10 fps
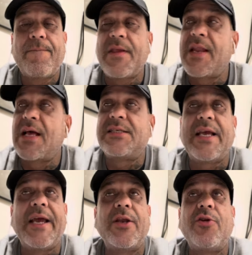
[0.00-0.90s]
And I
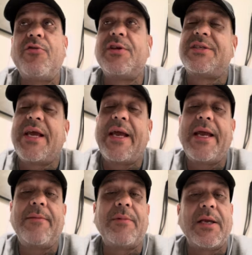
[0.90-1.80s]
say and do the
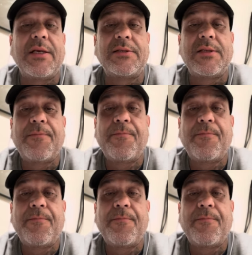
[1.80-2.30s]
same things.